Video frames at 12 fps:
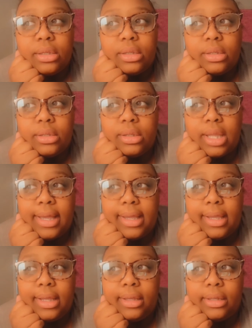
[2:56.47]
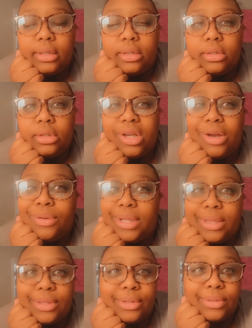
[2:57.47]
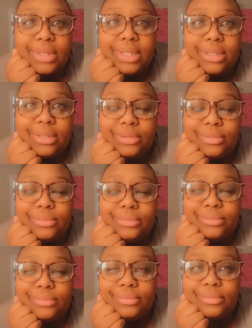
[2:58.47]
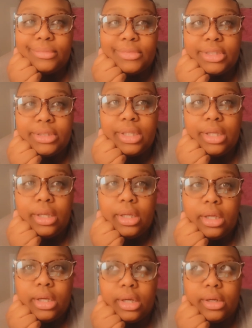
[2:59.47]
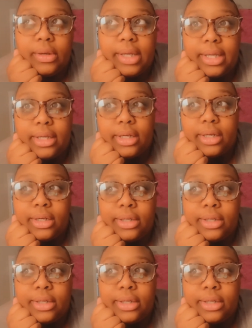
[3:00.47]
like, going through it. Okay, girl,